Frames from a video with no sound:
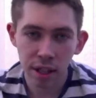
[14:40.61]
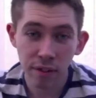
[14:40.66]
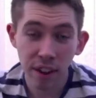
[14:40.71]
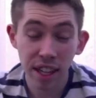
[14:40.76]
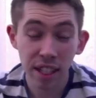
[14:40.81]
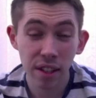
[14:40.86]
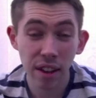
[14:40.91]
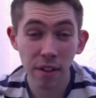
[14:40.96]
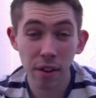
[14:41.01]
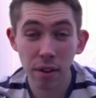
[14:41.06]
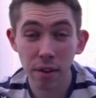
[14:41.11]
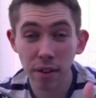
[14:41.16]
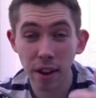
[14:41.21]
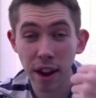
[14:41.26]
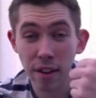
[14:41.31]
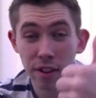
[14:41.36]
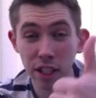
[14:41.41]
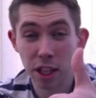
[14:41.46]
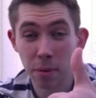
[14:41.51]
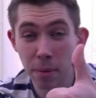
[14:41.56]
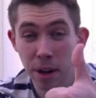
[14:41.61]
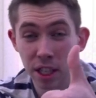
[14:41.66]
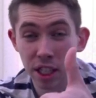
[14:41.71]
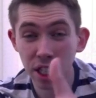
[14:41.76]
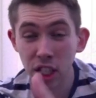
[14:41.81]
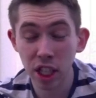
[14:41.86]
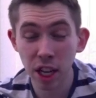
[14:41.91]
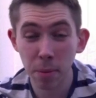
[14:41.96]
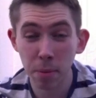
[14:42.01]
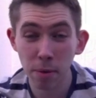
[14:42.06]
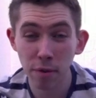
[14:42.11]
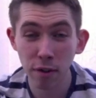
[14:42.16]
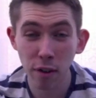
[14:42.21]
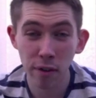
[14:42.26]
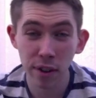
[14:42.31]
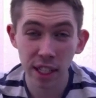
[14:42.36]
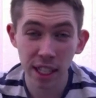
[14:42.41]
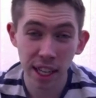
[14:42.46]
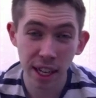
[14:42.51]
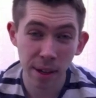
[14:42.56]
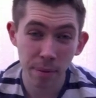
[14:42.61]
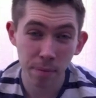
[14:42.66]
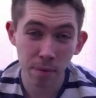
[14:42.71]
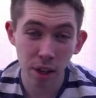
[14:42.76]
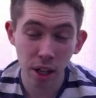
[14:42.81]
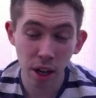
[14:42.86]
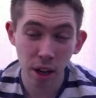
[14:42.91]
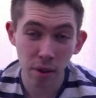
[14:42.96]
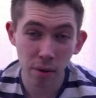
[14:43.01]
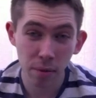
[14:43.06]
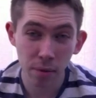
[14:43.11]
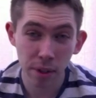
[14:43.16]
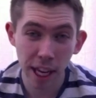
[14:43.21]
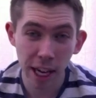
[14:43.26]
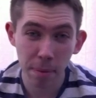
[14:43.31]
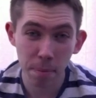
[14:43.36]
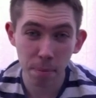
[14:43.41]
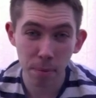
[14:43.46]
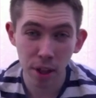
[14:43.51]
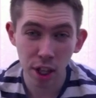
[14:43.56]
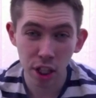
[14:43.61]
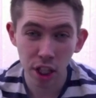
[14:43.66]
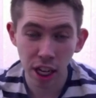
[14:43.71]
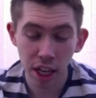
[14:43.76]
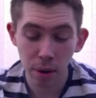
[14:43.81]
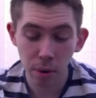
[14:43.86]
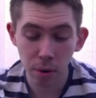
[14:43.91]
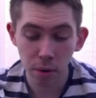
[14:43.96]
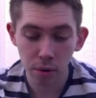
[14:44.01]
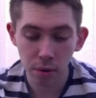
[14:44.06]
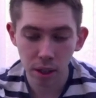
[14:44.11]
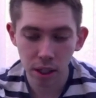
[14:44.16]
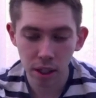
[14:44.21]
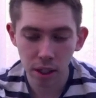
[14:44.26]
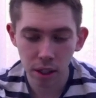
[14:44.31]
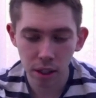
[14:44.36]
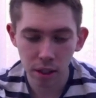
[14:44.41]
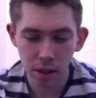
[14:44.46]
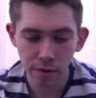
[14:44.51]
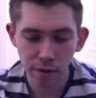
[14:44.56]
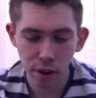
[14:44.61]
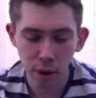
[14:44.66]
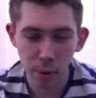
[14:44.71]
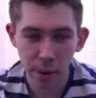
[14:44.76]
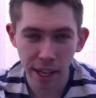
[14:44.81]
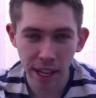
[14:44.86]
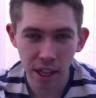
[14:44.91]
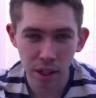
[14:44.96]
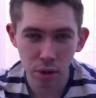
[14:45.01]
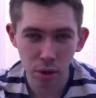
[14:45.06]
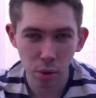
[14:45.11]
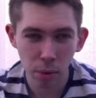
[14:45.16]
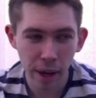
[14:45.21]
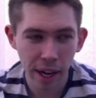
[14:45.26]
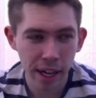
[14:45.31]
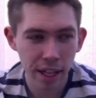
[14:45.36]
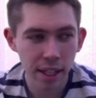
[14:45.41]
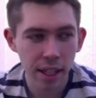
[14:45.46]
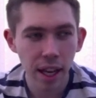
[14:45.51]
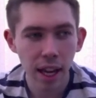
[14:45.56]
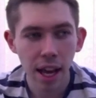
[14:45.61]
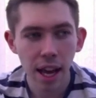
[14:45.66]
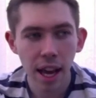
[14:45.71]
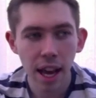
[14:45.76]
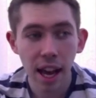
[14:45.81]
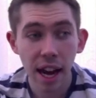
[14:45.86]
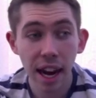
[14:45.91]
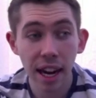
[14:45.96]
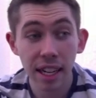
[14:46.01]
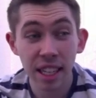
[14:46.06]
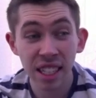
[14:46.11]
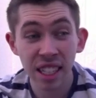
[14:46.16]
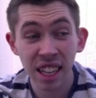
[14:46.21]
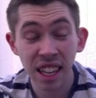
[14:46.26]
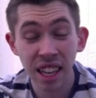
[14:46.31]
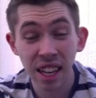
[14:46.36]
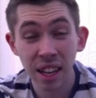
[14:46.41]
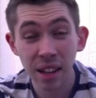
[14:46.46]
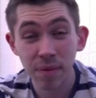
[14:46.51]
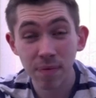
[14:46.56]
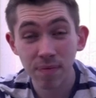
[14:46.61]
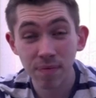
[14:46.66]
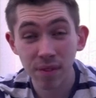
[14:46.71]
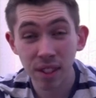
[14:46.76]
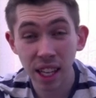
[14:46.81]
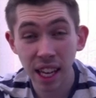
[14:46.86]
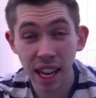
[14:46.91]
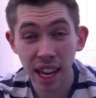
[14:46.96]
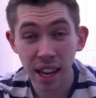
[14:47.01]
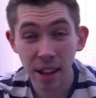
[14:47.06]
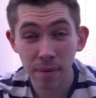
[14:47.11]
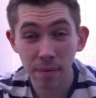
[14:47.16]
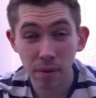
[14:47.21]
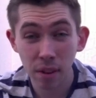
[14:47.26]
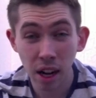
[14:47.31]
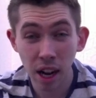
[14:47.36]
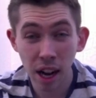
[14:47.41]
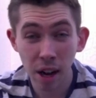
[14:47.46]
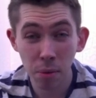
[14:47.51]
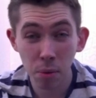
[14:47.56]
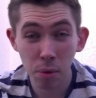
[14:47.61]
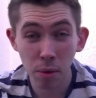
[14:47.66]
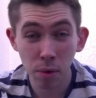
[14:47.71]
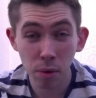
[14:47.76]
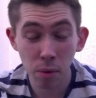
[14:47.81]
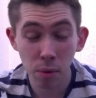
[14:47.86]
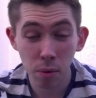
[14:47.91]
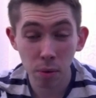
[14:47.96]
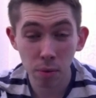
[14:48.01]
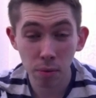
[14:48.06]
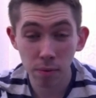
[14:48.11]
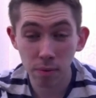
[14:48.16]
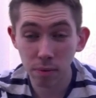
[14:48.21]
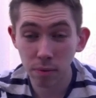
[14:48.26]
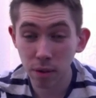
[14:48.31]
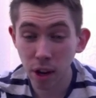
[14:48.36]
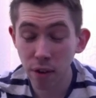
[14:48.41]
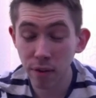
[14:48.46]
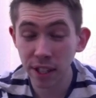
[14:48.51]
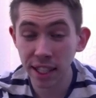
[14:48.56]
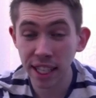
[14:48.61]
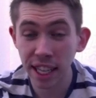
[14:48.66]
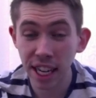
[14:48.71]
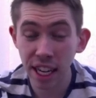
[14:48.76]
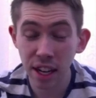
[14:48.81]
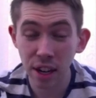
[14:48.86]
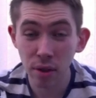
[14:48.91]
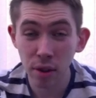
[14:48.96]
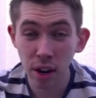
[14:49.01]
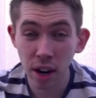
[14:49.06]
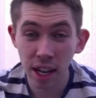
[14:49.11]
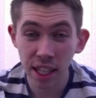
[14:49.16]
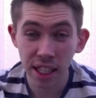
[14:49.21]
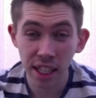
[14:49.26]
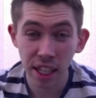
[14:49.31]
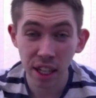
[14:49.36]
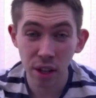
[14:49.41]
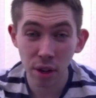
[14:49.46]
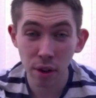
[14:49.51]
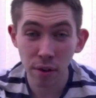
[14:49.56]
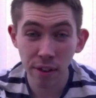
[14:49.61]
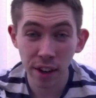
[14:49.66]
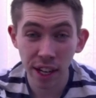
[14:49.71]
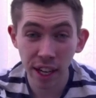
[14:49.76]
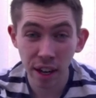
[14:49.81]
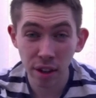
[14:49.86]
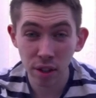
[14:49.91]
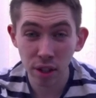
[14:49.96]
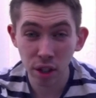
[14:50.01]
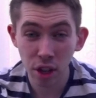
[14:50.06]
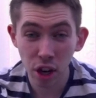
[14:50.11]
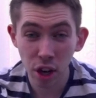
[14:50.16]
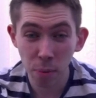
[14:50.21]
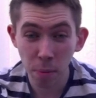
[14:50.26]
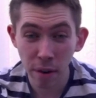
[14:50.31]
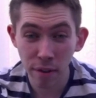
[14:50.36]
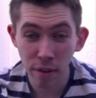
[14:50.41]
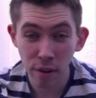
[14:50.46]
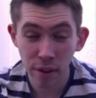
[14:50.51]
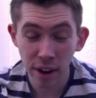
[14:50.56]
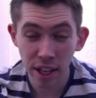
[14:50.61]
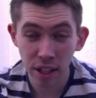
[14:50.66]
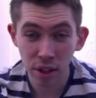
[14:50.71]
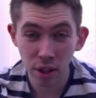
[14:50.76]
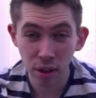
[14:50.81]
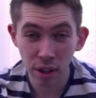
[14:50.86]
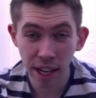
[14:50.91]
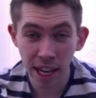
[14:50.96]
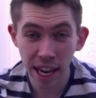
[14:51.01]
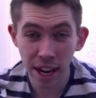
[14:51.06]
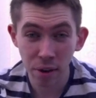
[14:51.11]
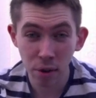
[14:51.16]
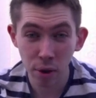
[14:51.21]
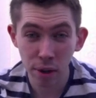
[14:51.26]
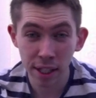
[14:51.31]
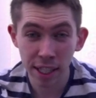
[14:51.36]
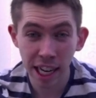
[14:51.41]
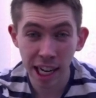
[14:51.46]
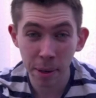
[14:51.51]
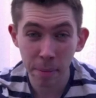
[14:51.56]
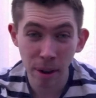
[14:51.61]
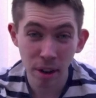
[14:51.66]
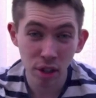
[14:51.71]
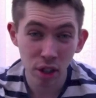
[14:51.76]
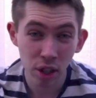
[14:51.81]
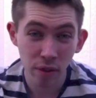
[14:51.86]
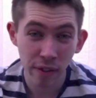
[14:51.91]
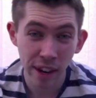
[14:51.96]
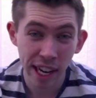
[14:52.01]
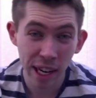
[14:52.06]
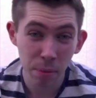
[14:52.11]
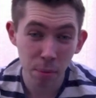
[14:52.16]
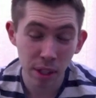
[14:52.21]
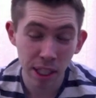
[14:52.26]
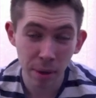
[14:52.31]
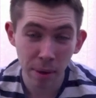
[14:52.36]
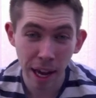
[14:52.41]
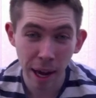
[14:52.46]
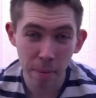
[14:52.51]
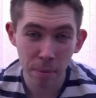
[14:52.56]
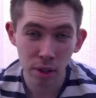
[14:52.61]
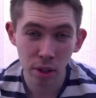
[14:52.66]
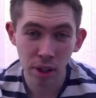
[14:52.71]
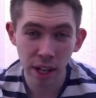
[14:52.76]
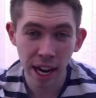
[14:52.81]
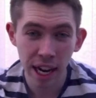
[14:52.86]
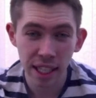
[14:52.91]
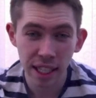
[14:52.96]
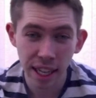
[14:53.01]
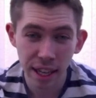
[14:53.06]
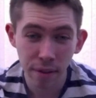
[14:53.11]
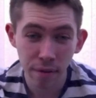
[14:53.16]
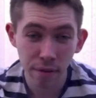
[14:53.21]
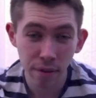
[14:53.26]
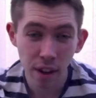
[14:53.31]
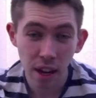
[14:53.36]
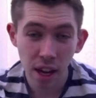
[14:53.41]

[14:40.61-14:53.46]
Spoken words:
Thanks ever so much in general for obviously, you know, keeping with the channel and following it as always. And yeah, I will hopefully see you guys in a new video soon, whether it's on here or on Daily Motion really. We'll see what happens on the 18th.